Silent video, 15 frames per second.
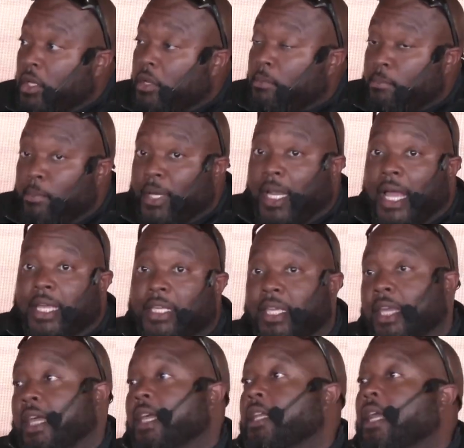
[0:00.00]
but I
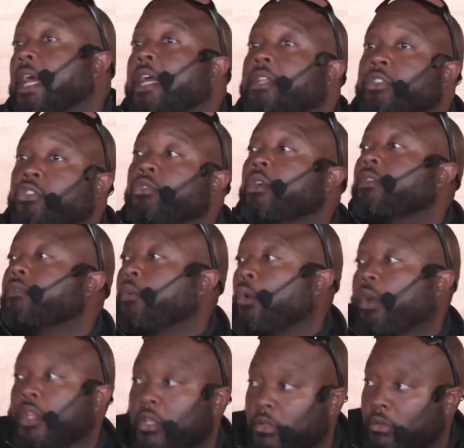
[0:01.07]
cannot do it for you, if